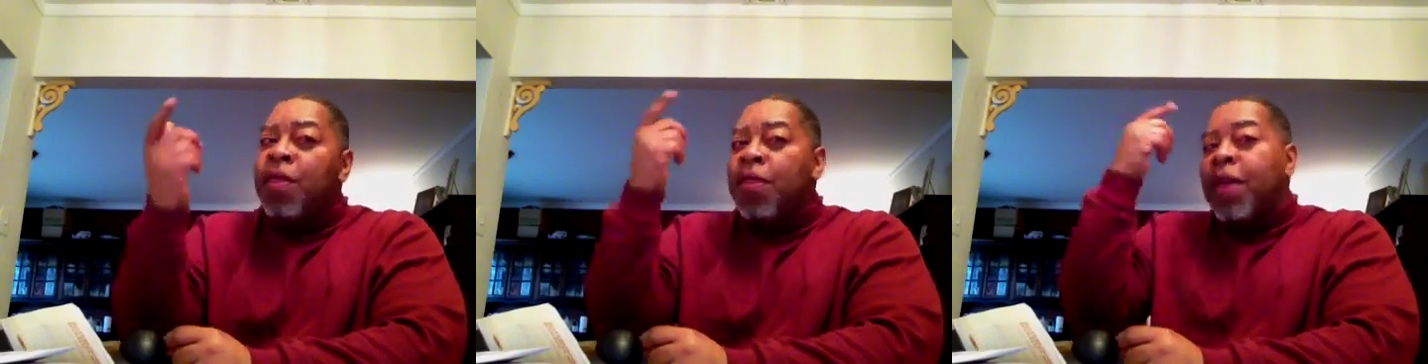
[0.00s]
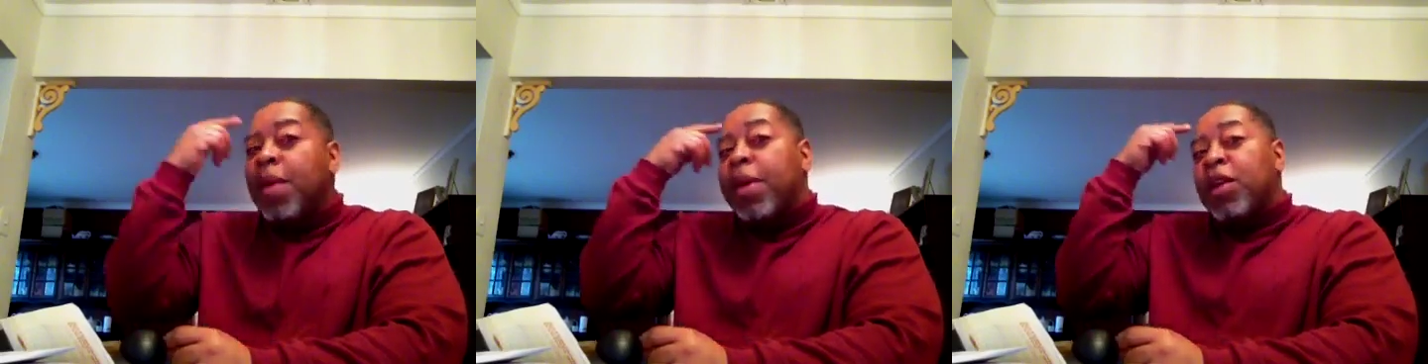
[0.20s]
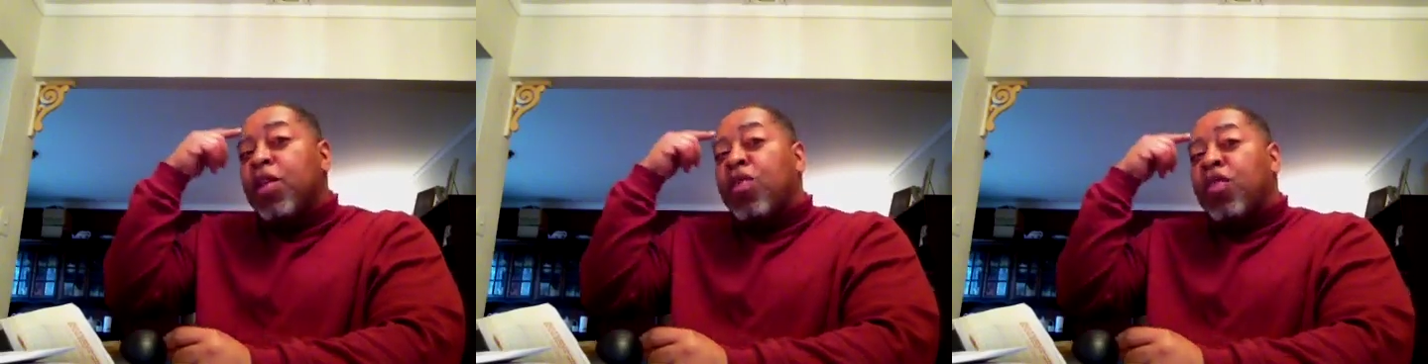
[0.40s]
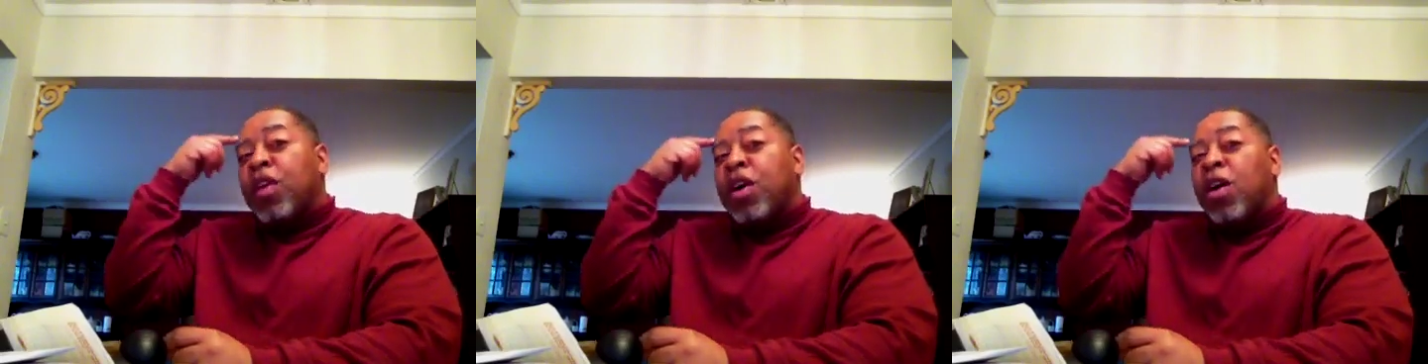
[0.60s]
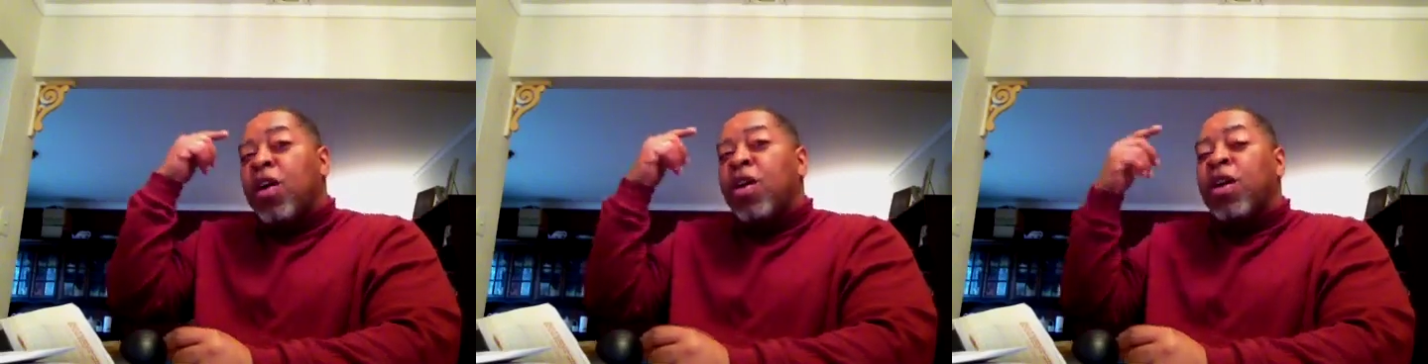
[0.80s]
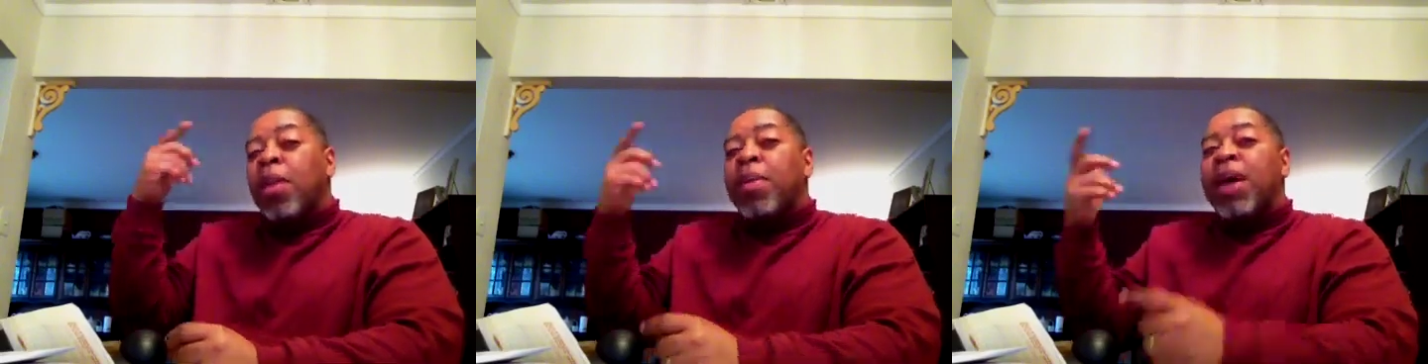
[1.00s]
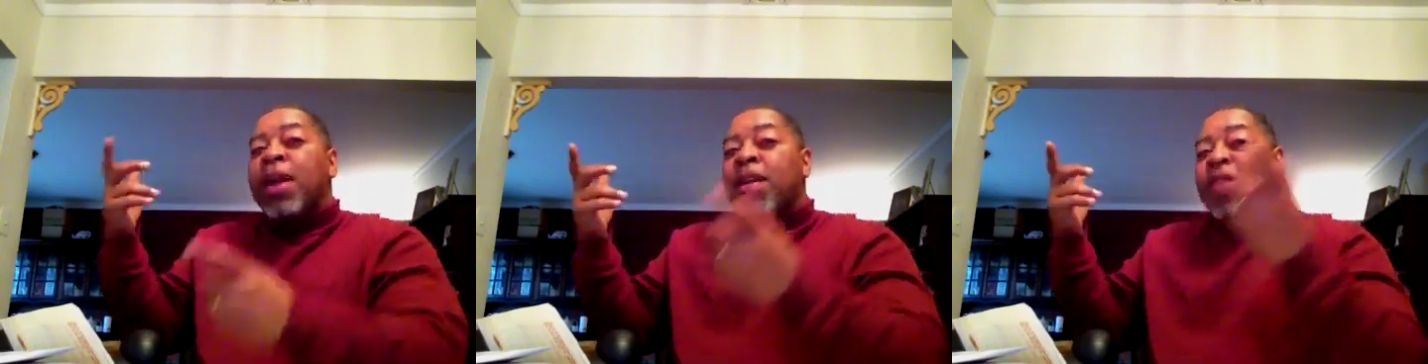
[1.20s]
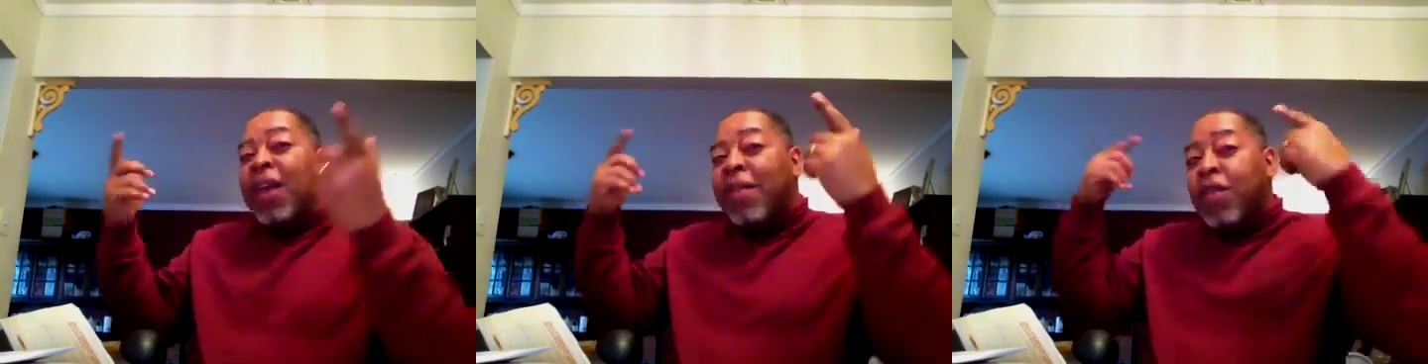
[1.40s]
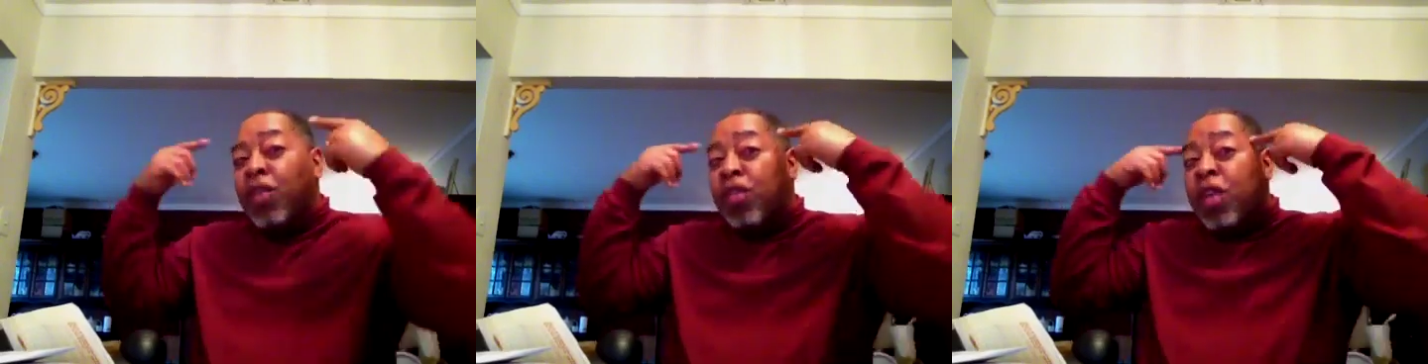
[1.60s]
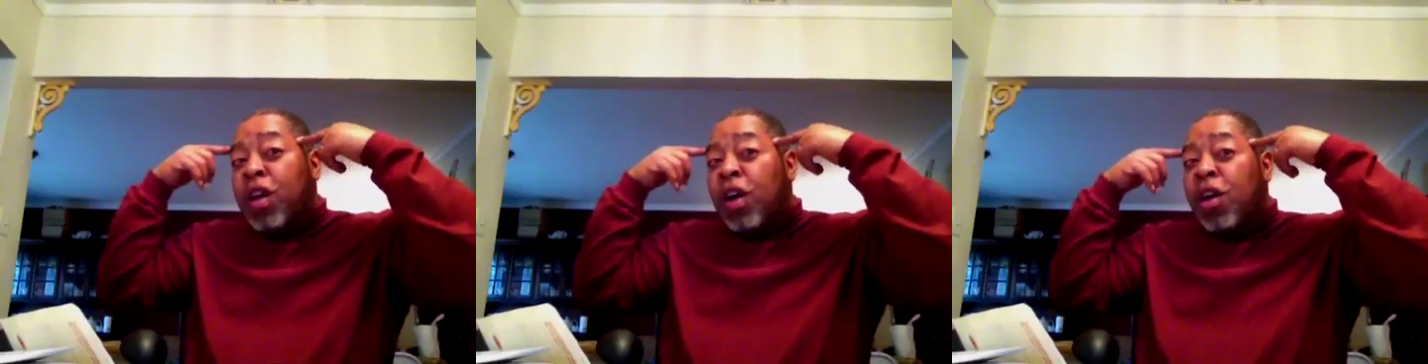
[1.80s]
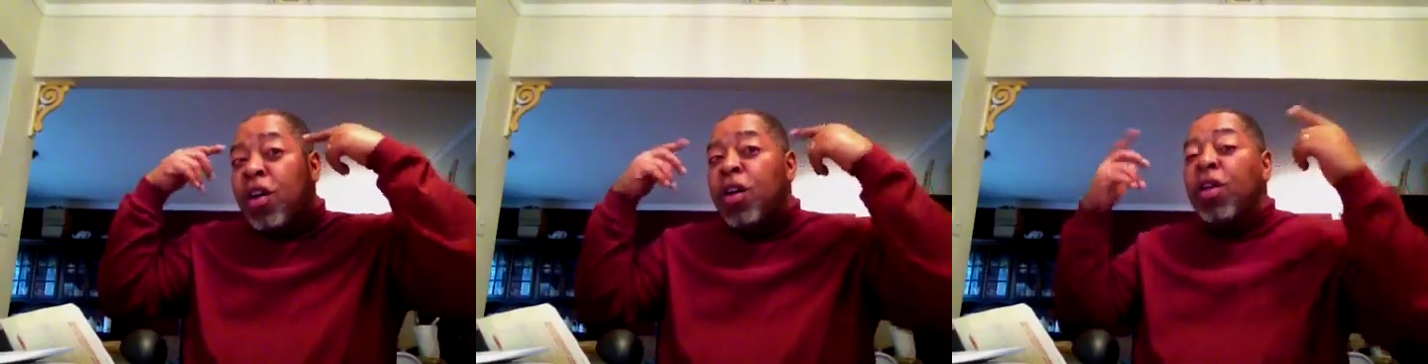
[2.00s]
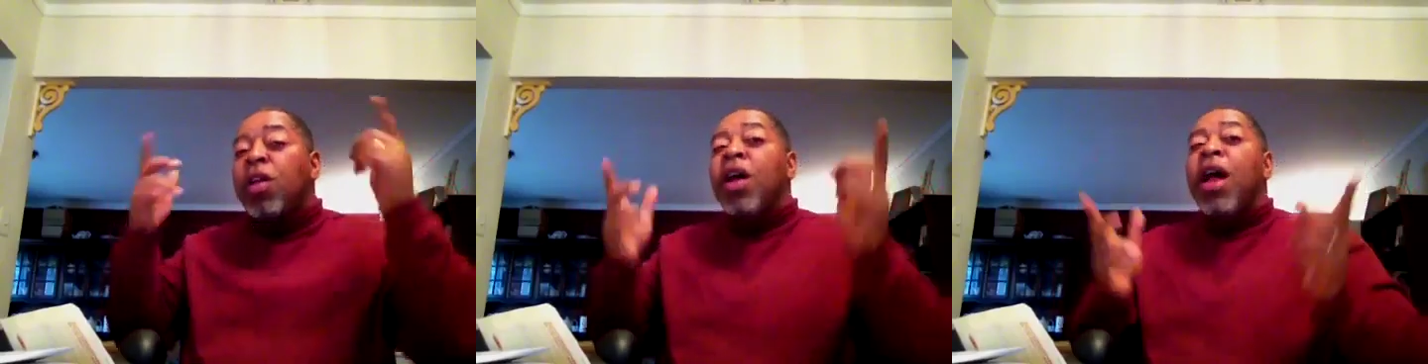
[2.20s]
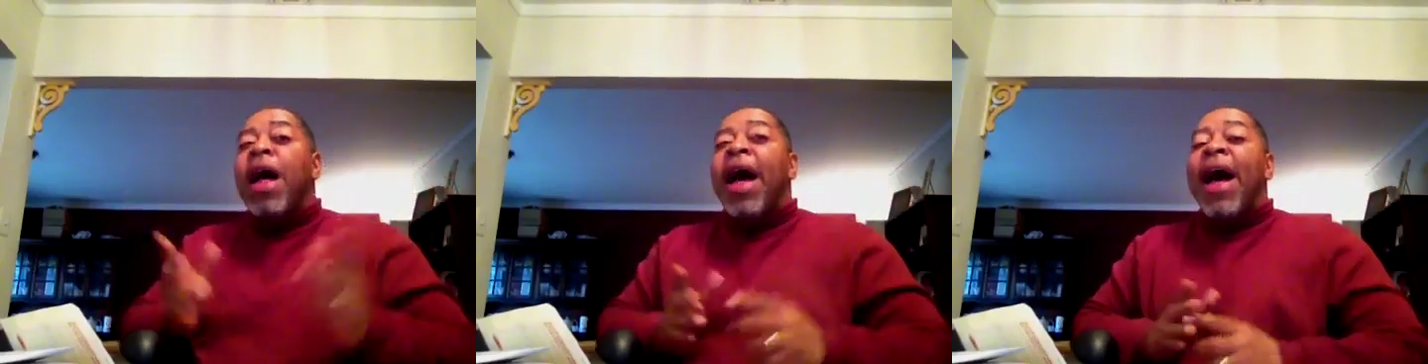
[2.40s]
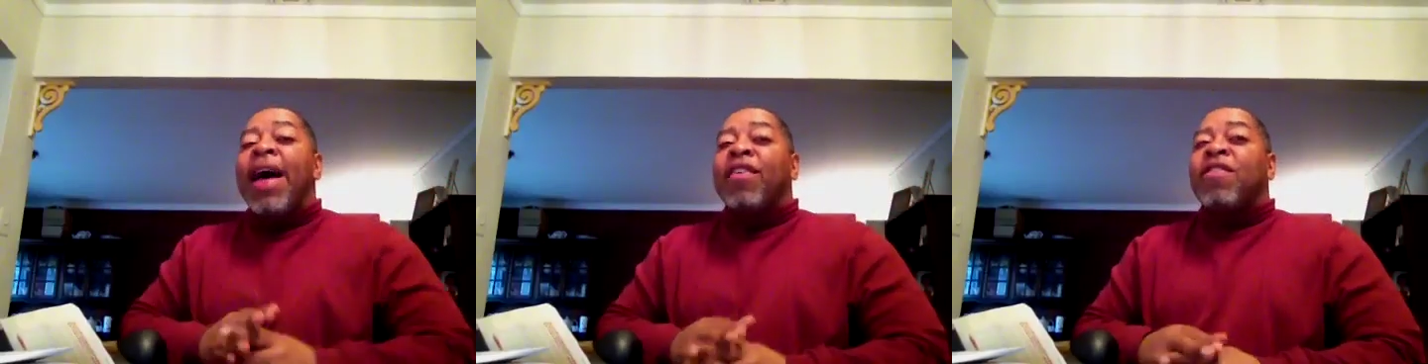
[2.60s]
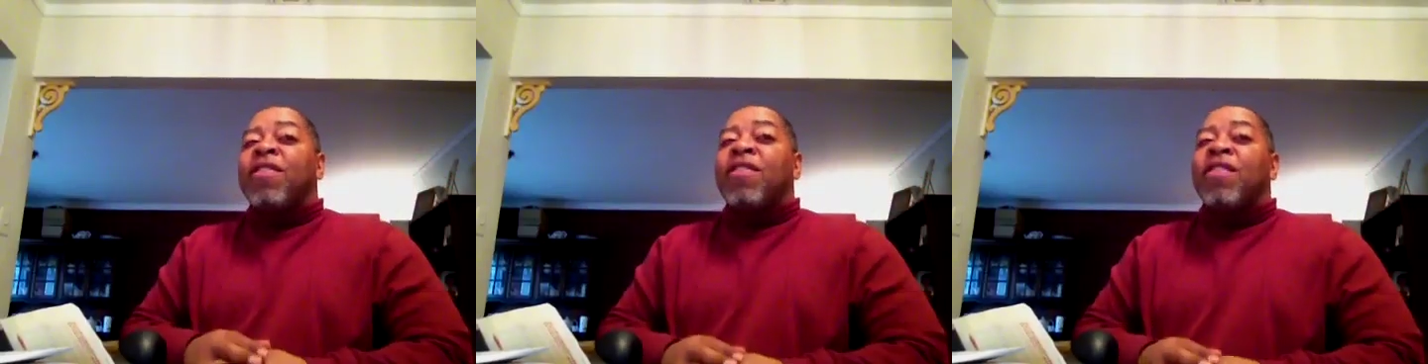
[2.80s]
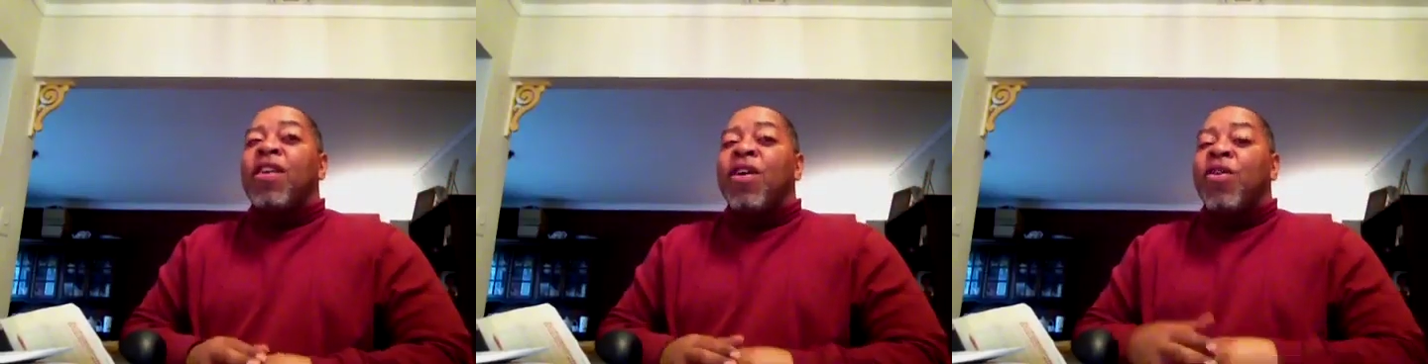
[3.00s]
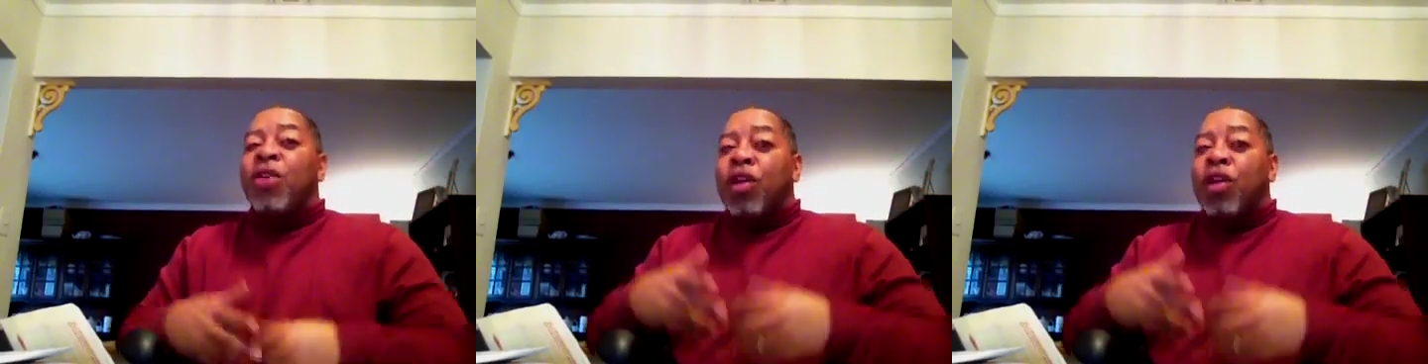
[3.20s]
Think about the skull. Think of the skull as stone.